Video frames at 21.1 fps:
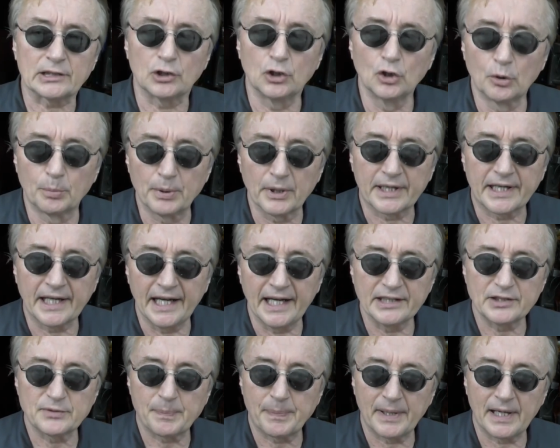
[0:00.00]
It
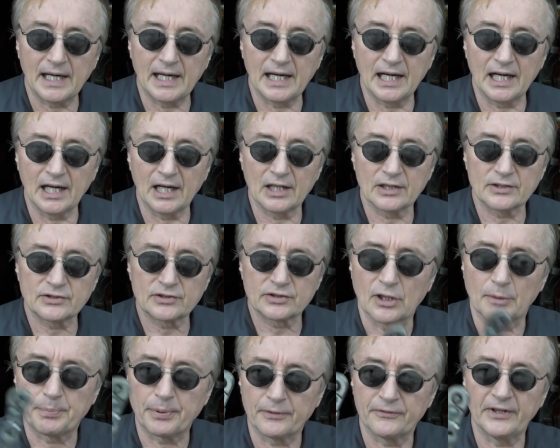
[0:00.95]
lubricates parts,
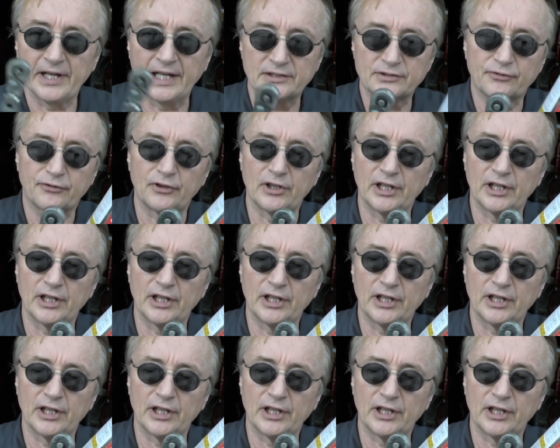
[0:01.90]
so it prevents